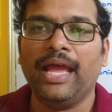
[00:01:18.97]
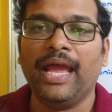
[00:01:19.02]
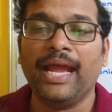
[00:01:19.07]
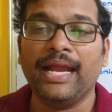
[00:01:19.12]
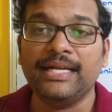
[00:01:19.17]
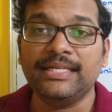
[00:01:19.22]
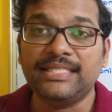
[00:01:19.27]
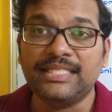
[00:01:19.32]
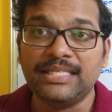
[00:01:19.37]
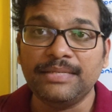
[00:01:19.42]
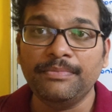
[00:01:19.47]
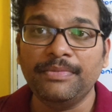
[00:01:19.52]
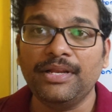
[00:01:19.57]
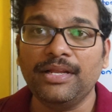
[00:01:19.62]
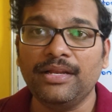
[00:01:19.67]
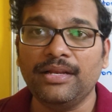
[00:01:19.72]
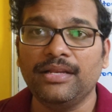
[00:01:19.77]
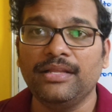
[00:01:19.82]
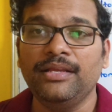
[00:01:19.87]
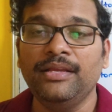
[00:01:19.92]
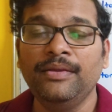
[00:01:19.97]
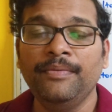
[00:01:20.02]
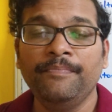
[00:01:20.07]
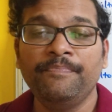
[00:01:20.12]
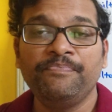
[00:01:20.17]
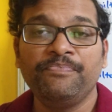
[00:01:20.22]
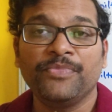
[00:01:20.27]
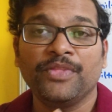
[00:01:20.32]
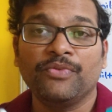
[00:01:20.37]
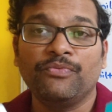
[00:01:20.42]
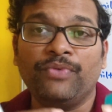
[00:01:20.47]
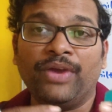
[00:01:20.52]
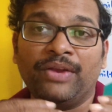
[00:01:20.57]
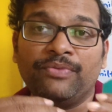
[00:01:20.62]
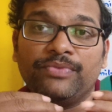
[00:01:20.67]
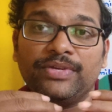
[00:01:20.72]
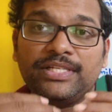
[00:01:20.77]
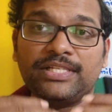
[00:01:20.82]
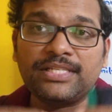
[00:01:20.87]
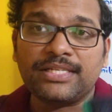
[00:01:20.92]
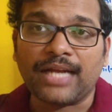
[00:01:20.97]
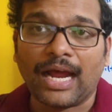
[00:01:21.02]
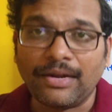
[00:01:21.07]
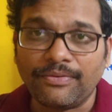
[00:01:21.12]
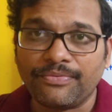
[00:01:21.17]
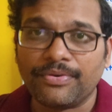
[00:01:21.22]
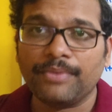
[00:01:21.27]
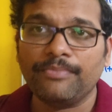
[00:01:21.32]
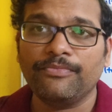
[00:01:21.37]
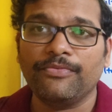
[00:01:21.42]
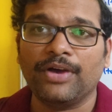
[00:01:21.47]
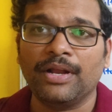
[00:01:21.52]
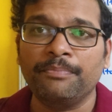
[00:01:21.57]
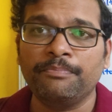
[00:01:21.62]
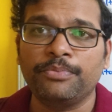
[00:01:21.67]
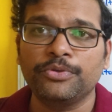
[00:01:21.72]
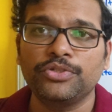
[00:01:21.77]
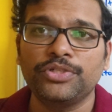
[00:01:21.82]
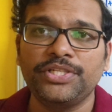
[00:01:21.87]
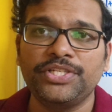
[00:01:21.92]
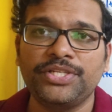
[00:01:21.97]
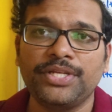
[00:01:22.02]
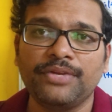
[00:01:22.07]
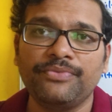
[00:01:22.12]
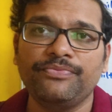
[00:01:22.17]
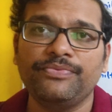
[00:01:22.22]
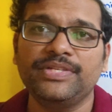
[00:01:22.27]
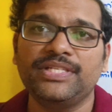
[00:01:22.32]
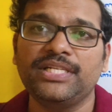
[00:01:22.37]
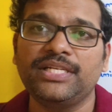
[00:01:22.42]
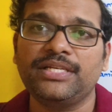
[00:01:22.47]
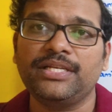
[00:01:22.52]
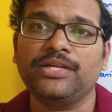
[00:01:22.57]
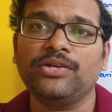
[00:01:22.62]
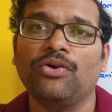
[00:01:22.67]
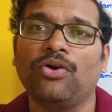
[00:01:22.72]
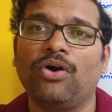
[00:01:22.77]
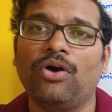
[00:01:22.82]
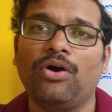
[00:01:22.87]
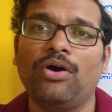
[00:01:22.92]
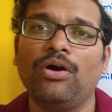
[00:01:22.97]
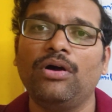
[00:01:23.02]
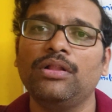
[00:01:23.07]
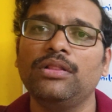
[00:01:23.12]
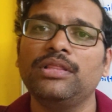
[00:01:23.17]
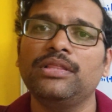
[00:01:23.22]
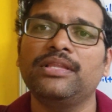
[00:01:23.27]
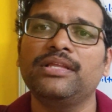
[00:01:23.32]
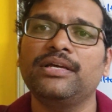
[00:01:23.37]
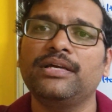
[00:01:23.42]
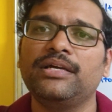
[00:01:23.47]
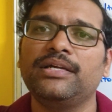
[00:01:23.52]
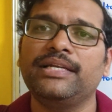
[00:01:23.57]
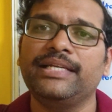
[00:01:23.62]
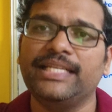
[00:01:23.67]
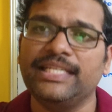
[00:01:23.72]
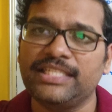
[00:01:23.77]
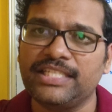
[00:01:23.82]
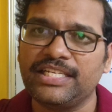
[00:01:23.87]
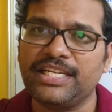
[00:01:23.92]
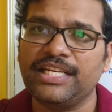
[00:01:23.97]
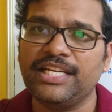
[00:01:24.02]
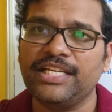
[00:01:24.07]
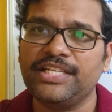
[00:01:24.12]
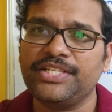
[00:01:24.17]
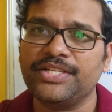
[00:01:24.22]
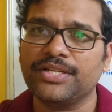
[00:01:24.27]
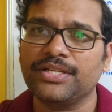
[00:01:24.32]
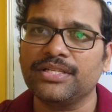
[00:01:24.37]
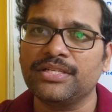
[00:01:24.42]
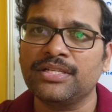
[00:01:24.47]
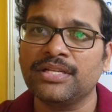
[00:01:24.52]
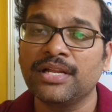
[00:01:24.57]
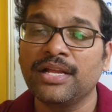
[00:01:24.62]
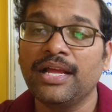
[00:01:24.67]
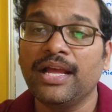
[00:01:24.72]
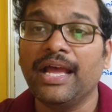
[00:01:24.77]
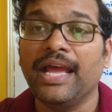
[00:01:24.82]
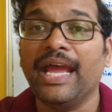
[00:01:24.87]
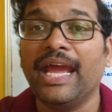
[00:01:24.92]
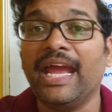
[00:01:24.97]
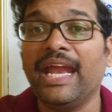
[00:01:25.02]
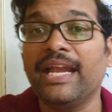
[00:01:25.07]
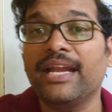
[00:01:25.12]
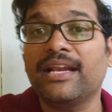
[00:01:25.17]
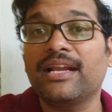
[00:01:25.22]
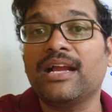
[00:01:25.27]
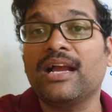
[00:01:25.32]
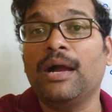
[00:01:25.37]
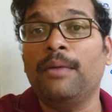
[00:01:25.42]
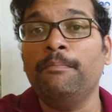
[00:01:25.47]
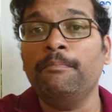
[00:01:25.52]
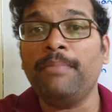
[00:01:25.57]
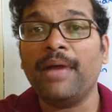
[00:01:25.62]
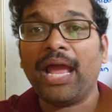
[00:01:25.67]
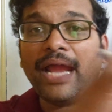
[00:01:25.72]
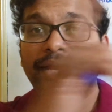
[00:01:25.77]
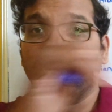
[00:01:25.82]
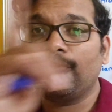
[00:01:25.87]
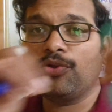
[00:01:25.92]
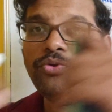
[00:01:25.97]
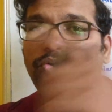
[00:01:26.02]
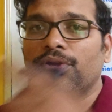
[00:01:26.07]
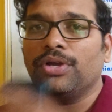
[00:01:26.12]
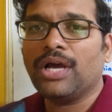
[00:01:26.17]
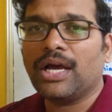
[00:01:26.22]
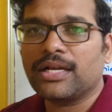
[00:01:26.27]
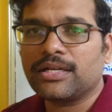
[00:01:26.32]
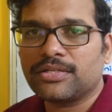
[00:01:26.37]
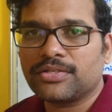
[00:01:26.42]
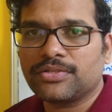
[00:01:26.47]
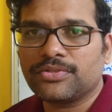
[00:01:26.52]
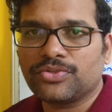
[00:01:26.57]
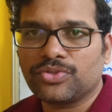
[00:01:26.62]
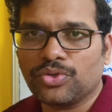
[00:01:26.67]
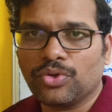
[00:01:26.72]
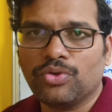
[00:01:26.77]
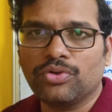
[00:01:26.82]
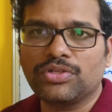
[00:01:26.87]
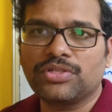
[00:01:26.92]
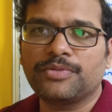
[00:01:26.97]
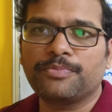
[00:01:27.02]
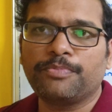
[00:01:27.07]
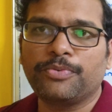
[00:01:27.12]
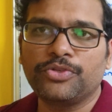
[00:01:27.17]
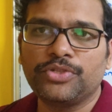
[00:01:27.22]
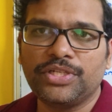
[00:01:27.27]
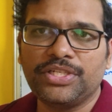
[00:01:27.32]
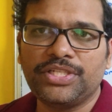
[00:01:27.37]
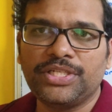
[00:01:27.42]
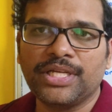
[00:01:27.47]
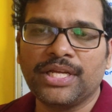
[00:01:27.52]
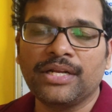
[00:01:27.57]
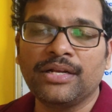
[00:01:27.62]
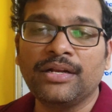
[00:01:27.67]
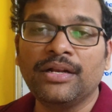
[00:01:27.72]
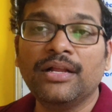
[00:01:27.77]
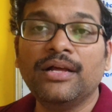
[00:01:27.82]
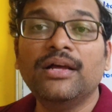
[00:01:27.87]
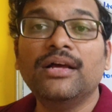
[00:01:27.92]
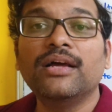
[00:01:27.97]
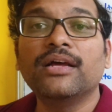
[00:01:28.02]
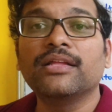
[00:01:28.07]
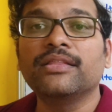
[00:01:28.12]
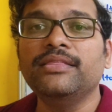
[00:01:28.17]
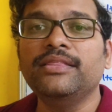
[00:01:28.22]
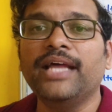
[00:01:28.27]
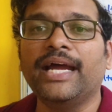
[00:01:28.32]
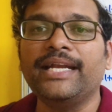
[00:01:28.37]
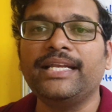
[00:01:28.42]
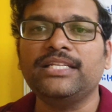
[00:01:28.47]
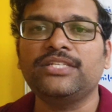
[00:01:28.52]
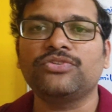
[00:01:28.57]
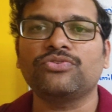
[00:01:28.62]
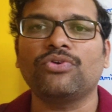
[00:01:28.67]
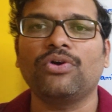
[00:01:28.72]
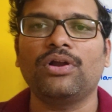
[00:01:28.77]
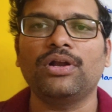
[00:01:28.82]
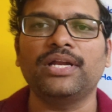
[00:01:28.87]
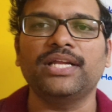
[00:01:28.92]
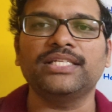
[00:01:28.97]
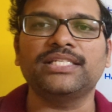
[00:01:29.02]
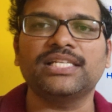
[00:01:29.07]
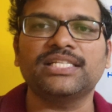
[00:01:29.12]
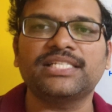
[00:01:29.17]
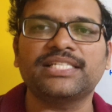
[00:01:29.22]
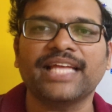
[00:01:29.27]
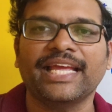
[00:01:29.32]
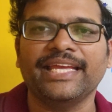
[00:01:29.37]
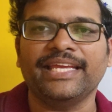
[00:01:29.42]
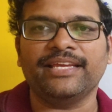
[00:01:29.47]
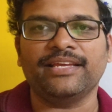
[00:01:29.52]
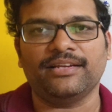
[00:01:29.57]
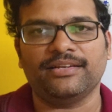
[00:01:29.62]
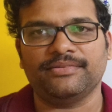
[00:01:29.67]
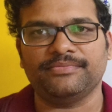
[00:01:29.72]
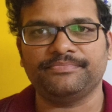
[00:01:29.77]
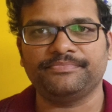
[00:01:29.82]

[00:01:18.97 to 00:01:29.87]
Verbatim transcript: And similarly, when we start from one position visiting all the destinations and come back to your source position, that is called as a cycle.